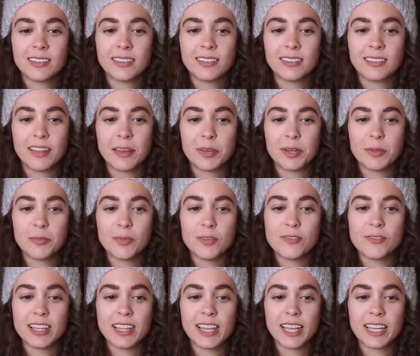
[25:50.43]
them in a
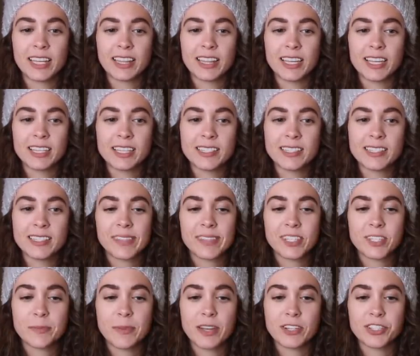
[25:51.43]
movie like this,
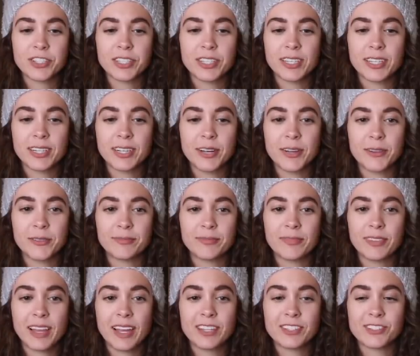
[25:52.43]
especially you know.
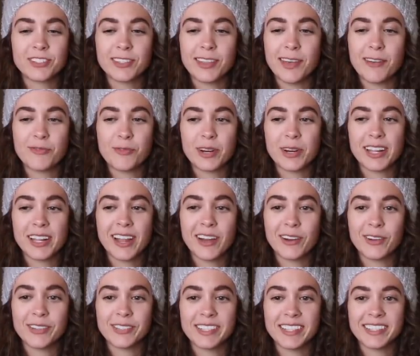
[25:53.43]
I just love Woody
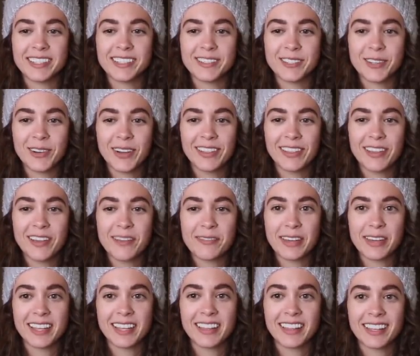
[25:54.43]
Harrelson, so I love
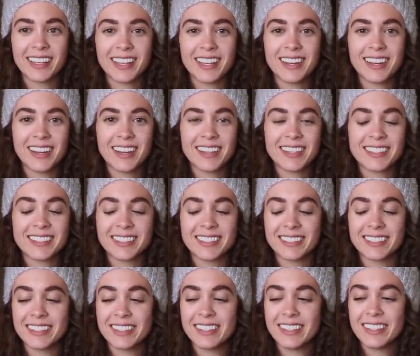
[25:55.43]
anything he does,
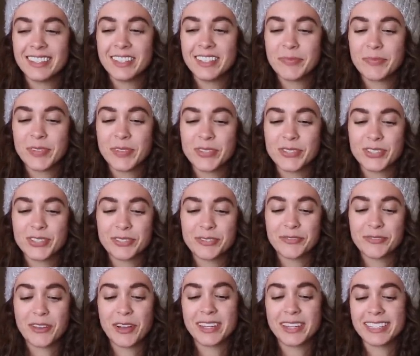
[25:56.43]
and it was just a
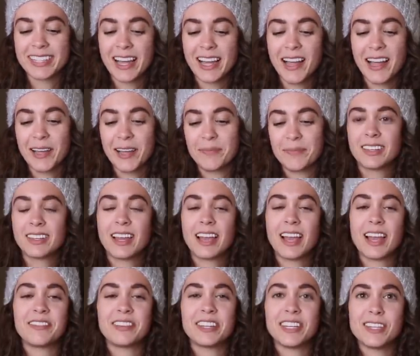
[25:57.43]
fun time. I
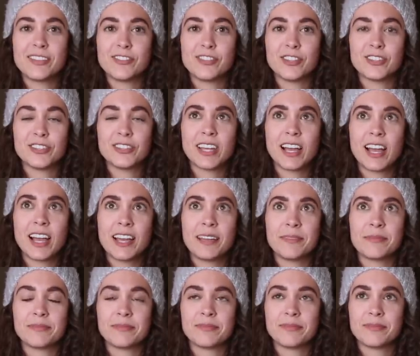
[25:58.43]
have an easier
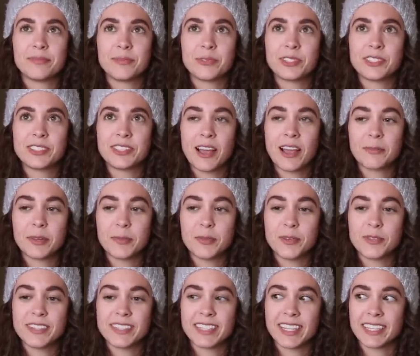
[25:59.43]
time with zombie
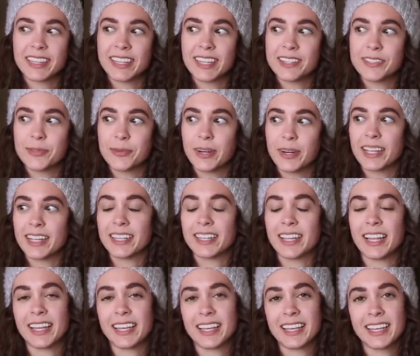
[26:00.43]
movies like this when I can
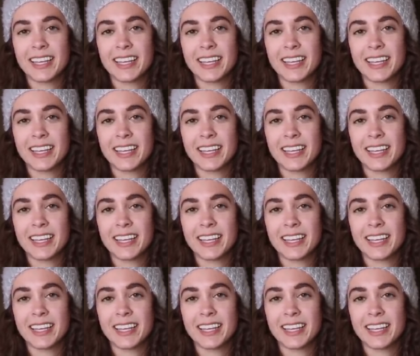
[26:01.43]
like